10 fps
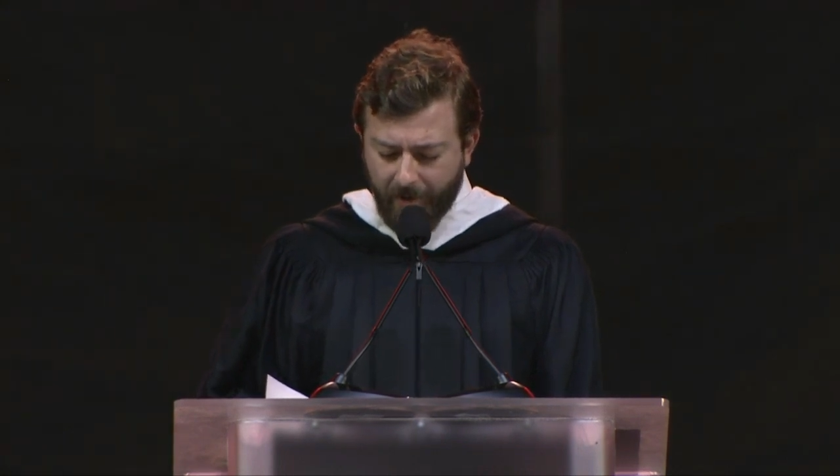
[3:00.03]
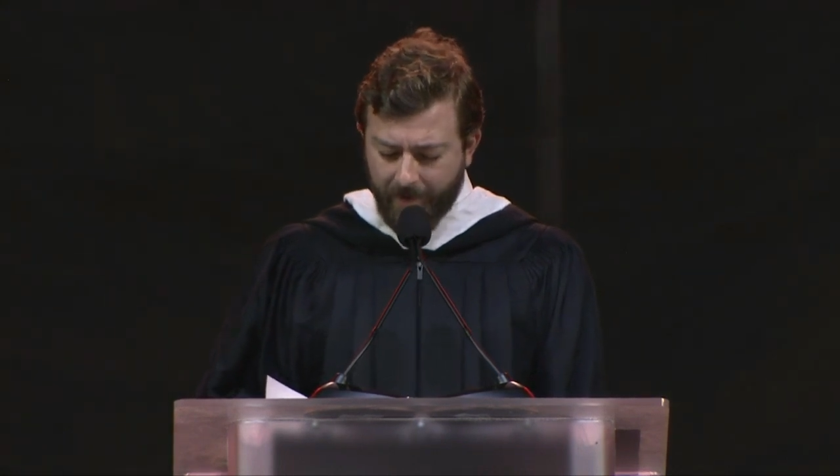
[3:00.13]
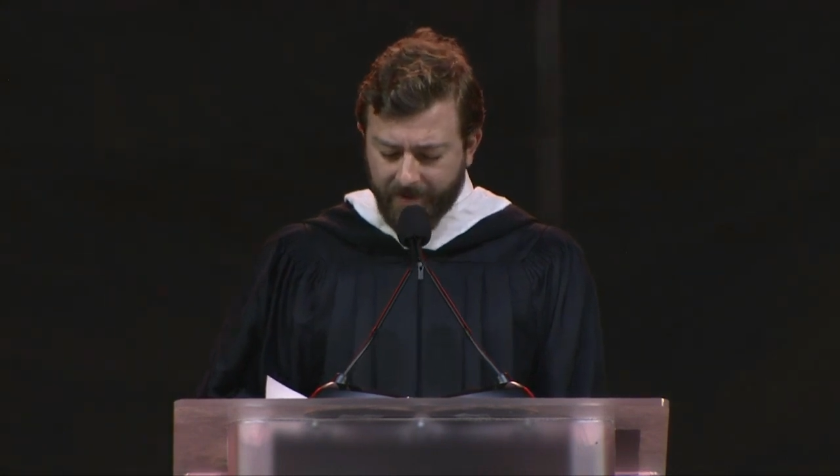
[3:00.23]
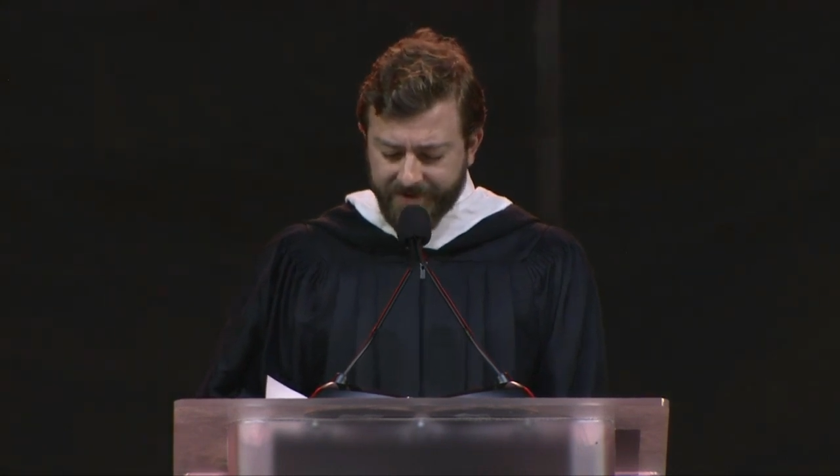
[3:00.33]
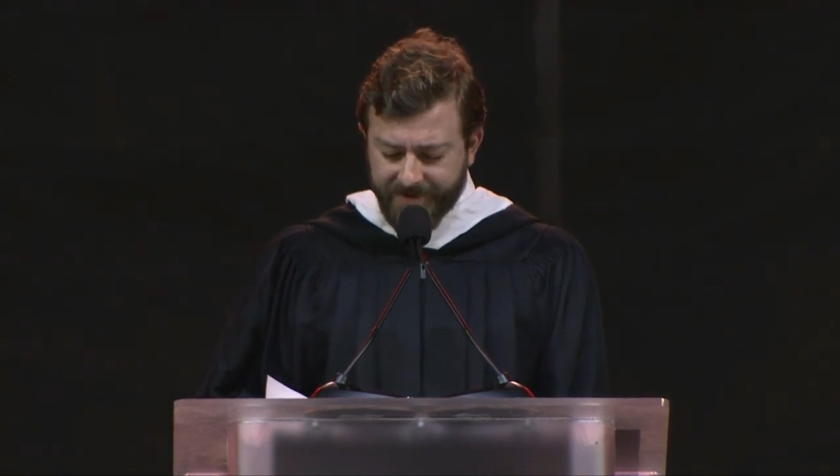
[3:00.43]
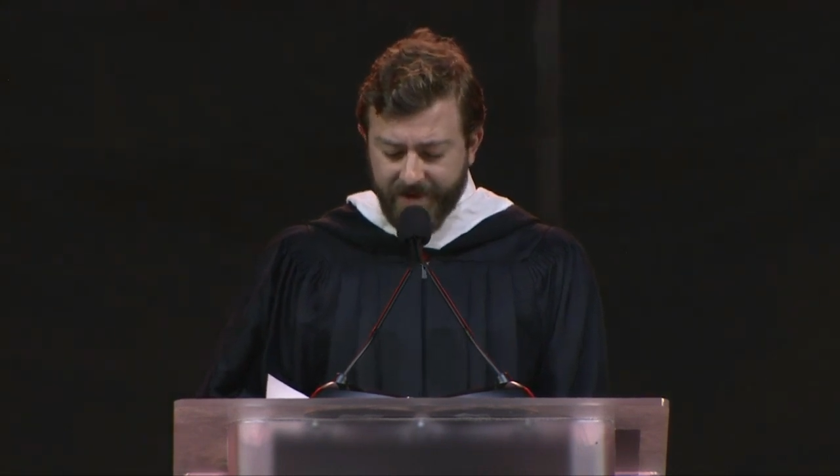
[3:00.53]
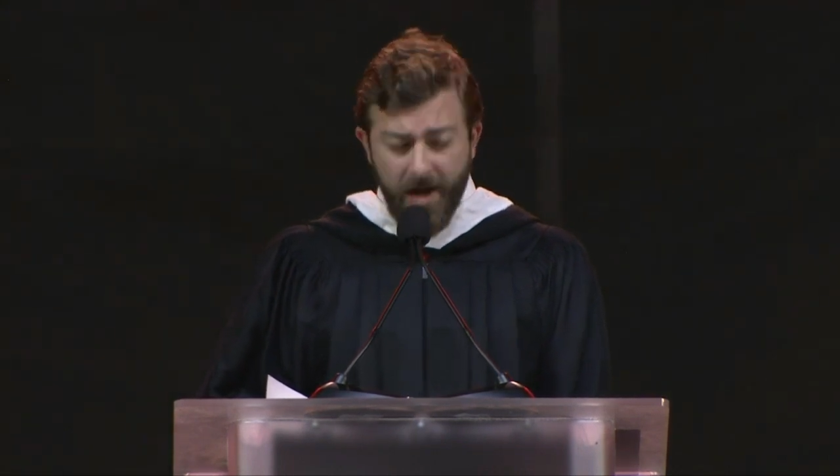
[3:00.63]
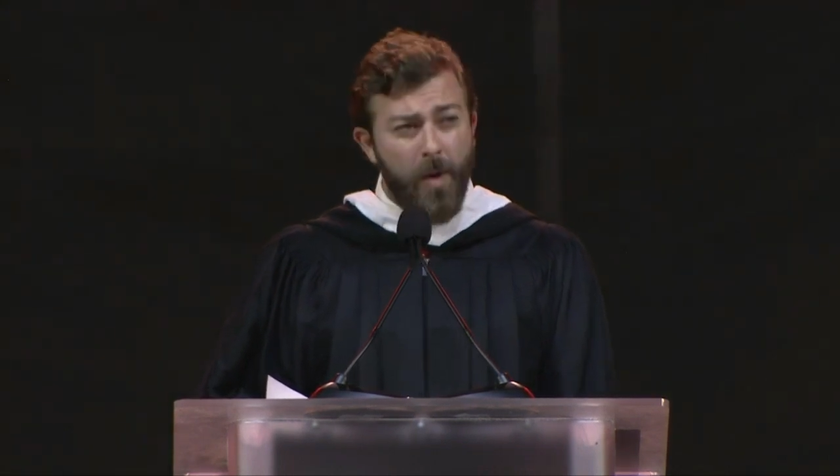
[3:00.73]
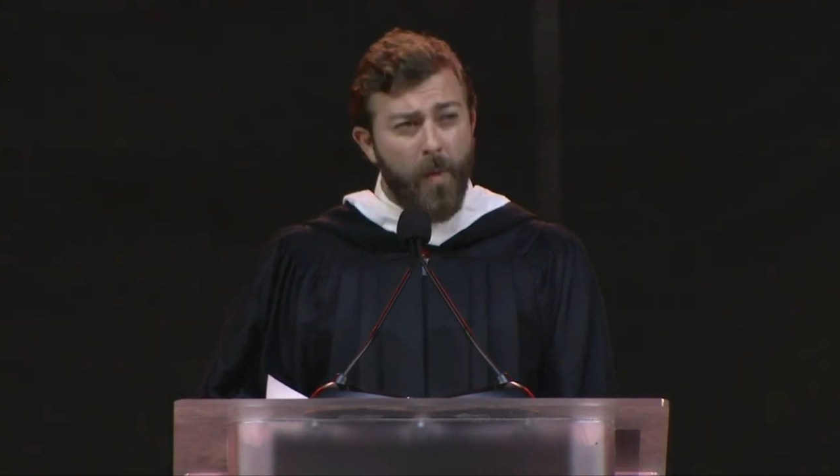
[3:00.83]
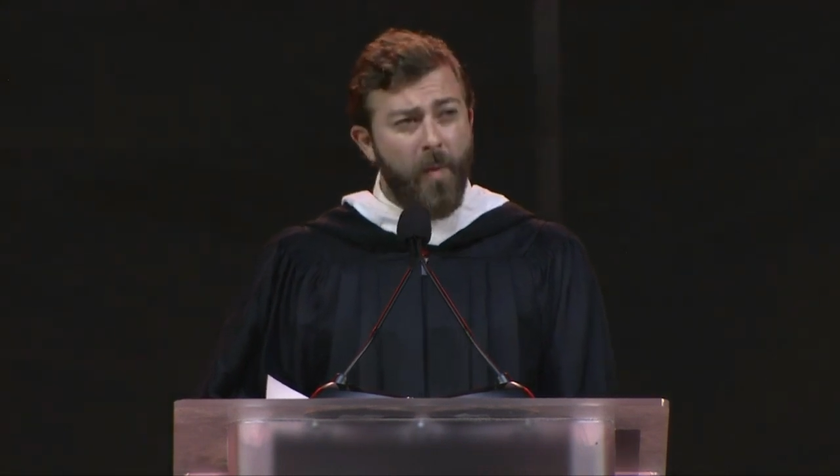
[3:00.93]
problems,
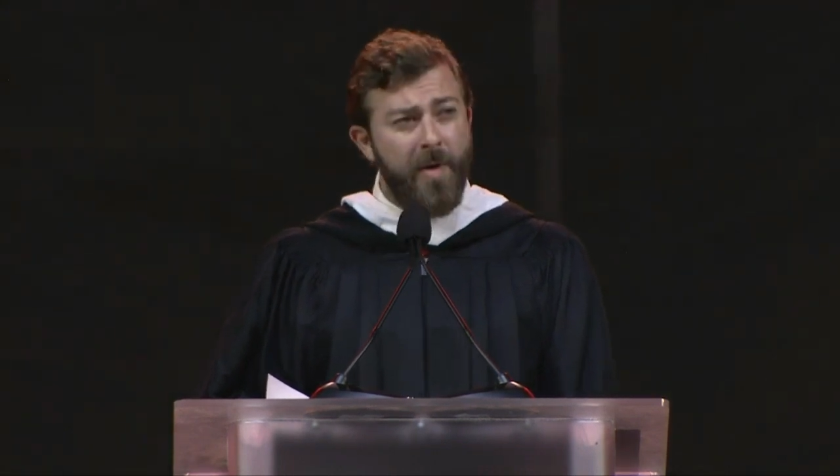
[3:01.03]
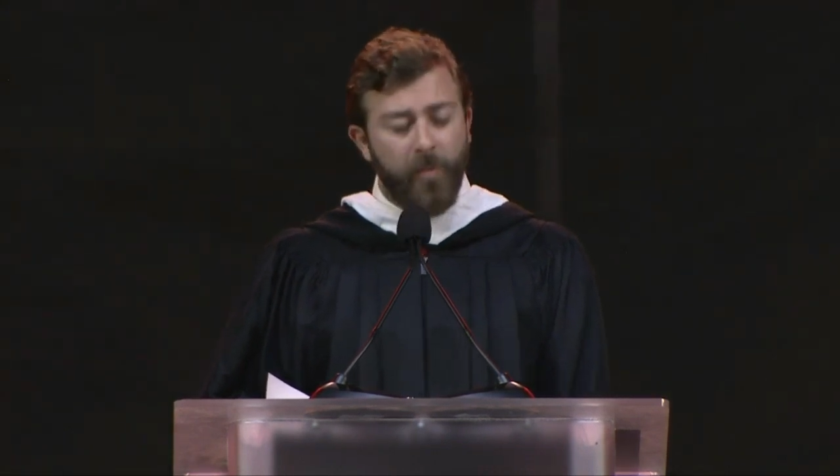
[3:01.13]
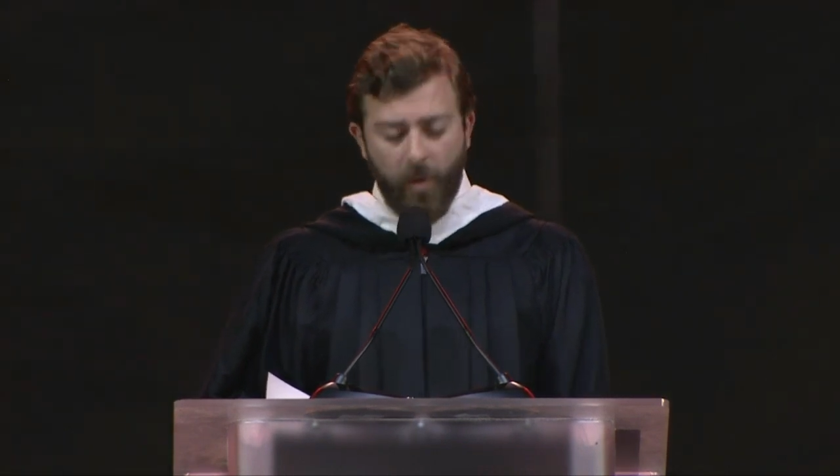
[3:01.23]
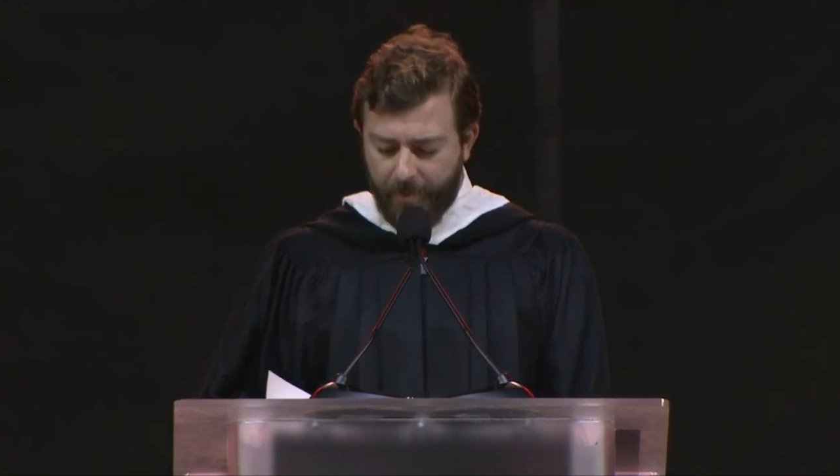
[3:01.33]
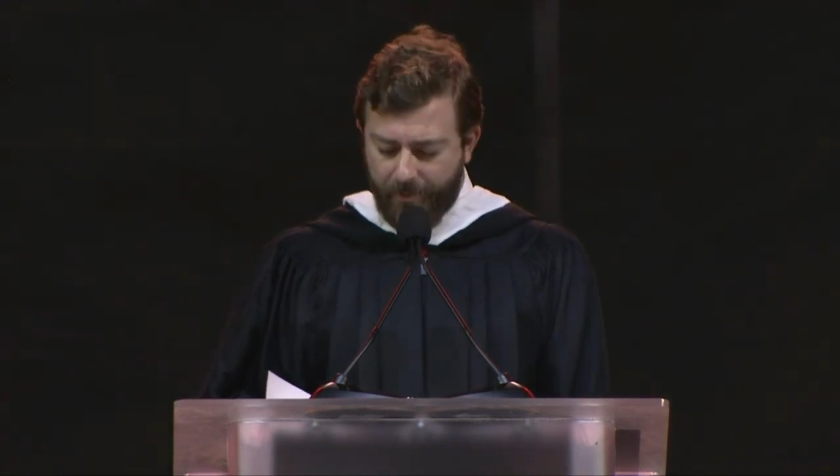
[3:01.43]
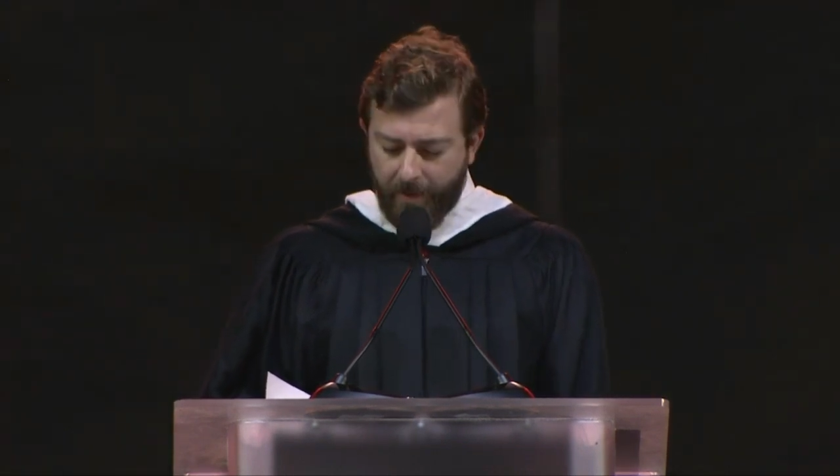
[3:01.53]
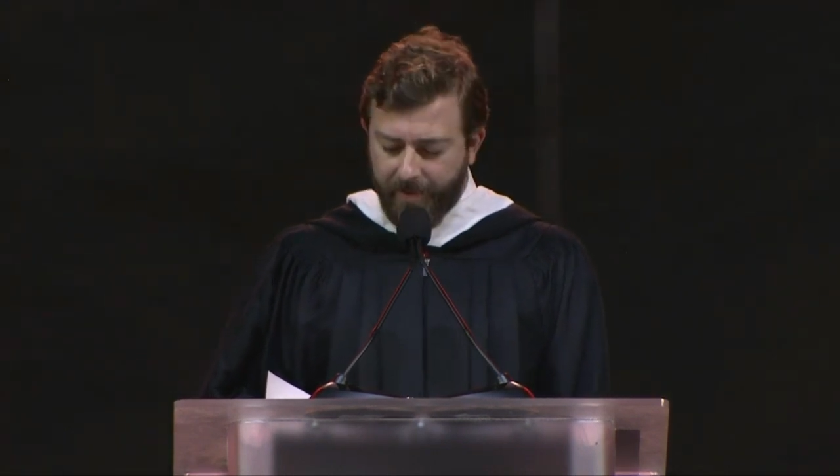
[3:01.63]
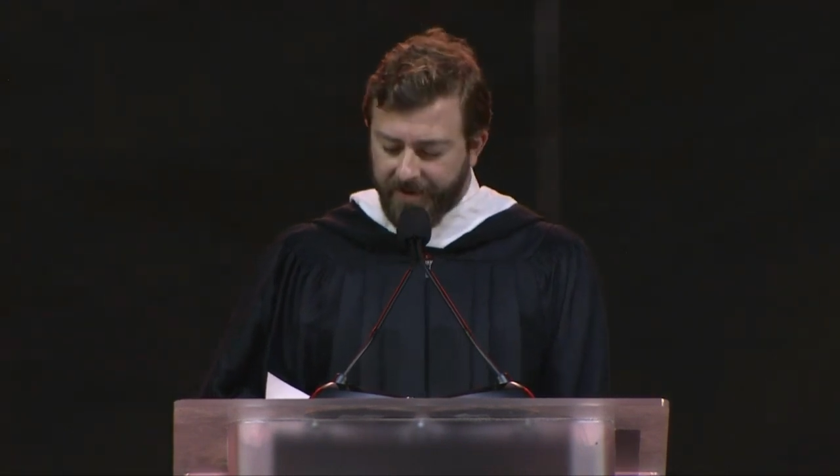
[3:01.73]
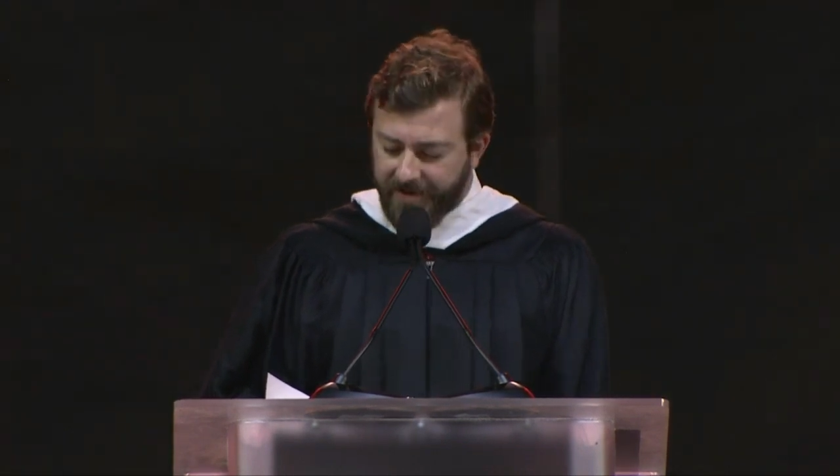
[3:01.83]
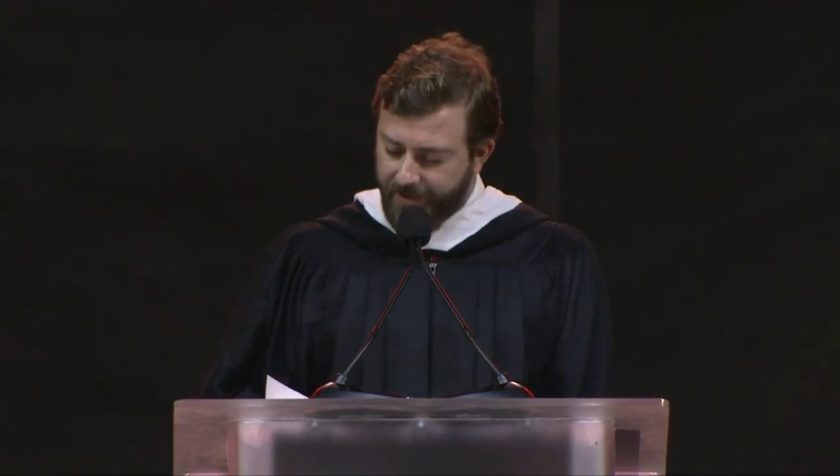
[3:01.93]
we would work
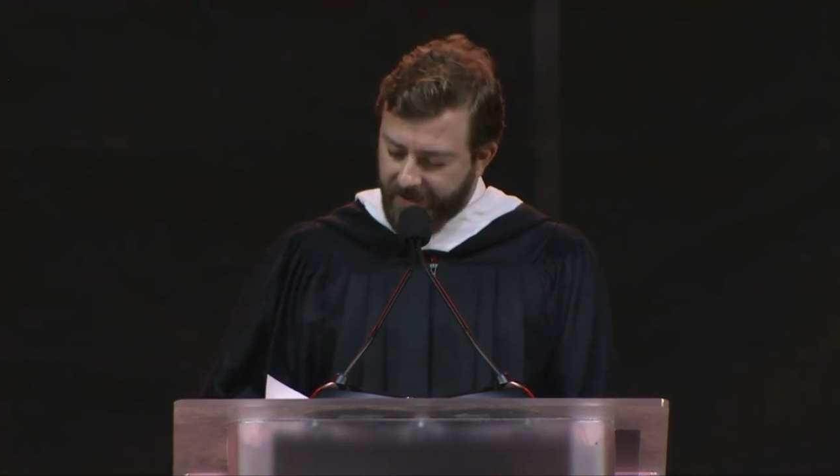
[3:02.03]
probability